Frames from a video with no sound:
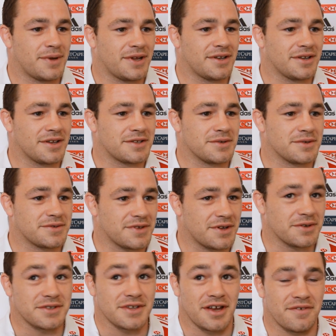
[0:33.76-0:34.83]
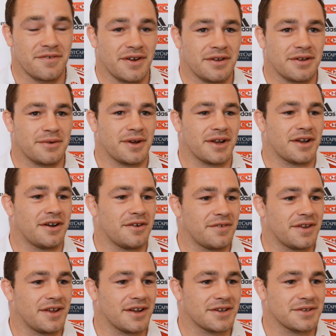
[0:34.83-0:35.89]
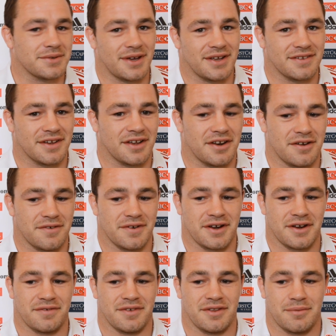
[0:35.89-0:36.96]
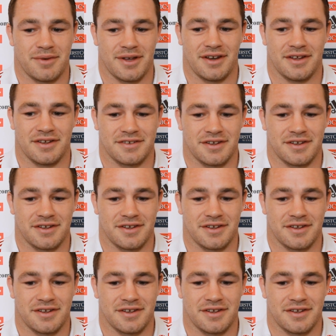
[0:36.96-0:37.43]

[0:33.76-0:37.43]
It was all very quick over there because we had to get over here for the media.